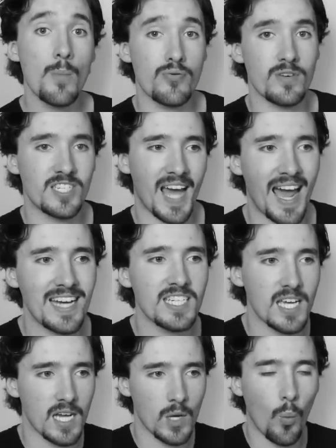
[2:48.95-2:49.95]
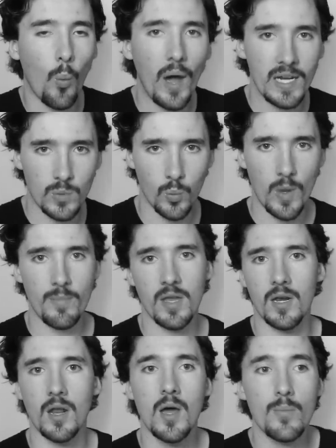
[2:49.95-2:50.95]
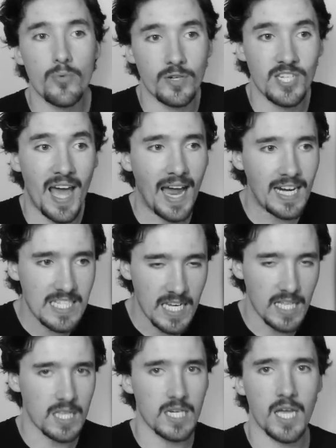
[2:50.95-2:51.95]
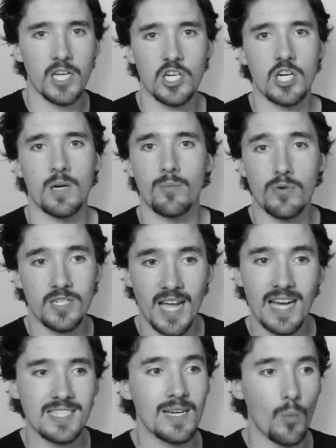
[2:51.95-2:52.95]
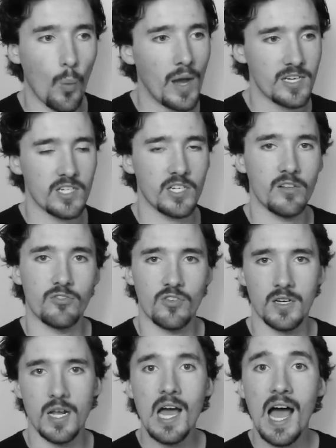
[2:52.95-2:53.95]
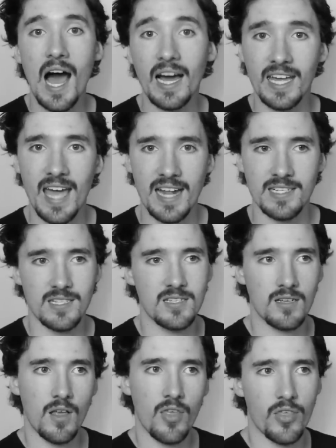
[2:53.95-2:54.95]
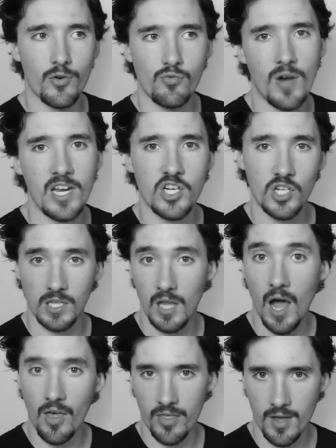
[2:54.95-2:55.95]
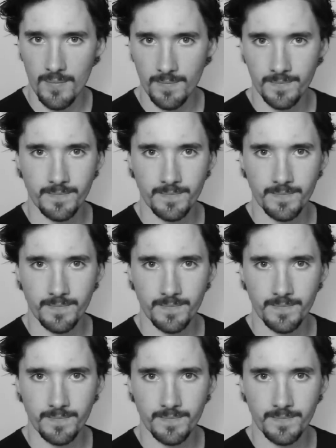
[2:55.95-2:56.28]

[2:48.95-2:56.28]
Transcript: Protecting white women, protecting the nation, protecting white children against the racial other.